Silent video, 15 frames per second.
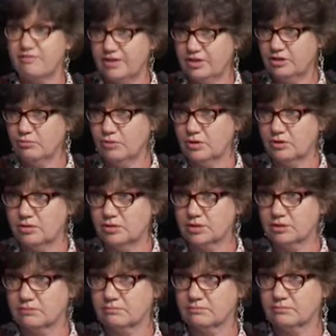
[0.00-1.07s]
fed the
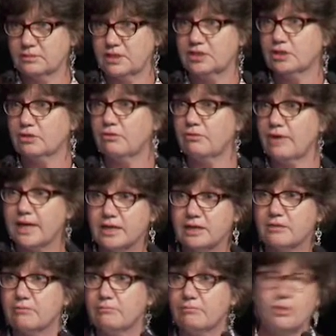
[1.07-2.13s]
world. That's a great
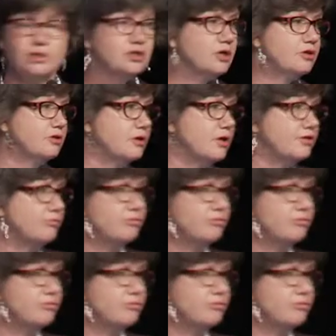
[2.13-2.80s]
motto that I